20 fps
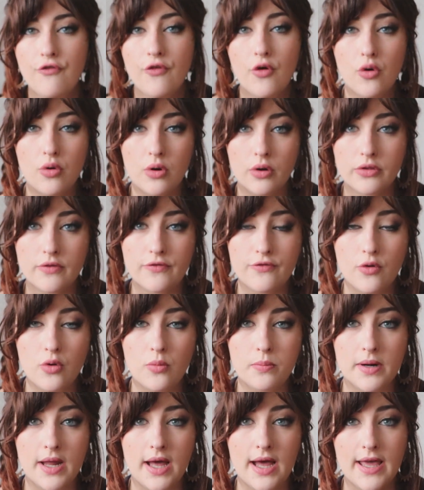4 on the
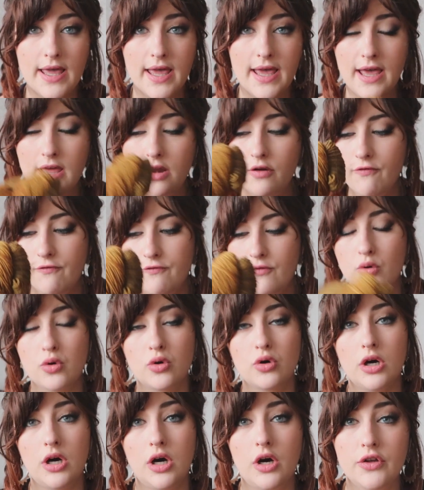4-ply and
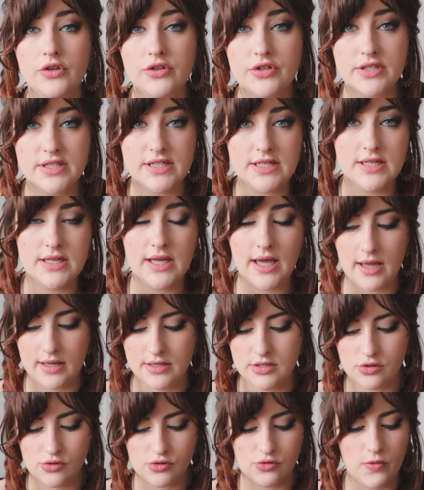4 on the
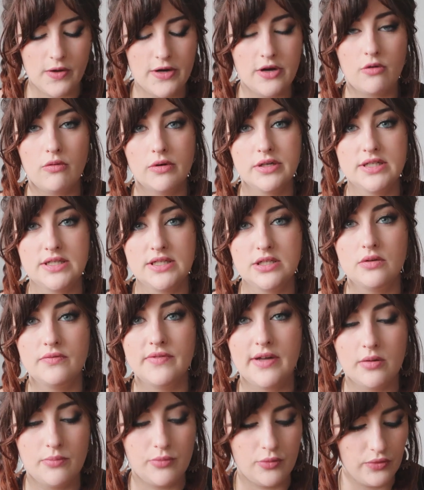DK, so sweater quantity
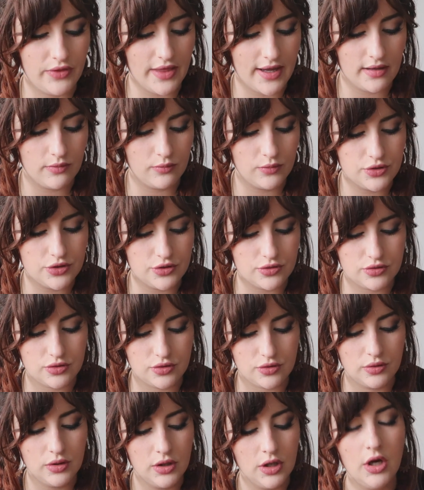available there would you
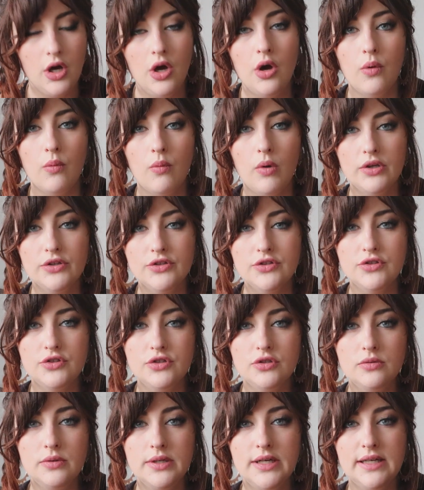two want to
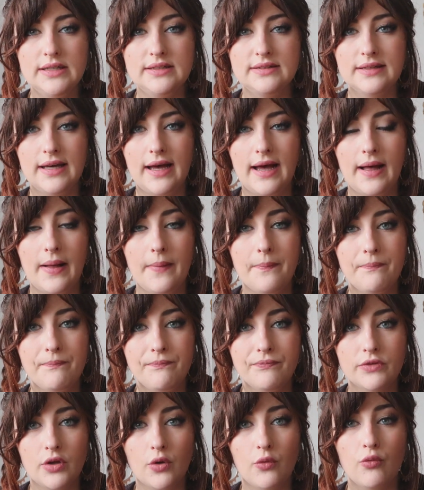do it.
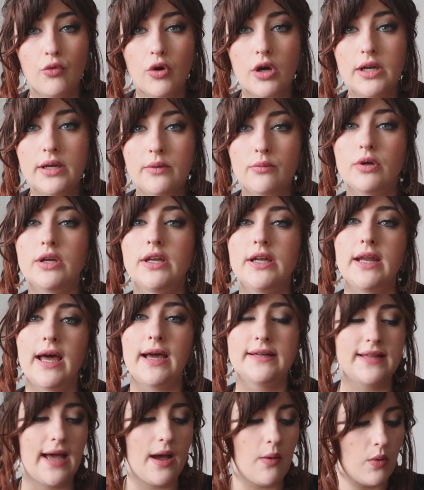Really
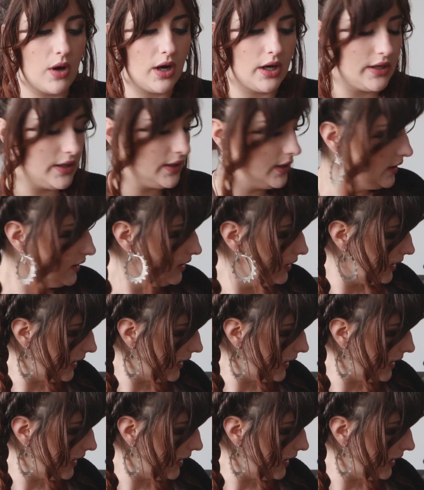like that one.